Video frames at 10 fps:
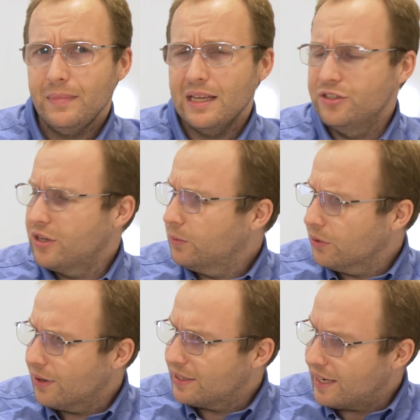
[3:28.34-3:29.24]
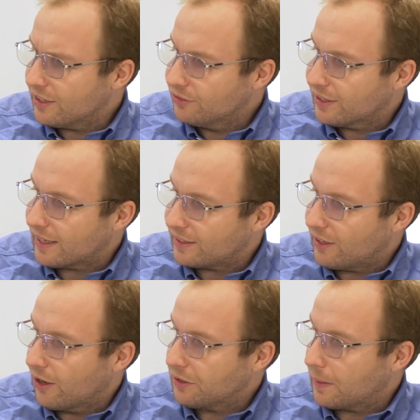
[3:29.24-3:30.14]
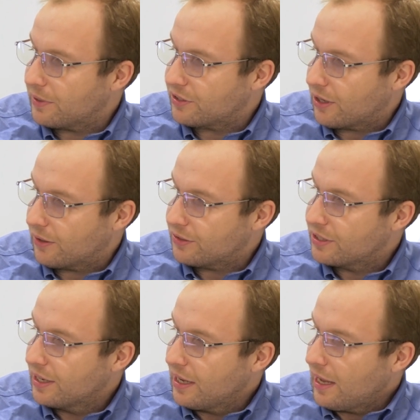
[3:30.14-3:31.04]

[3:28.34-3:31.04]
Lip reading: And so we'll go ahead and take a look at the all episodes.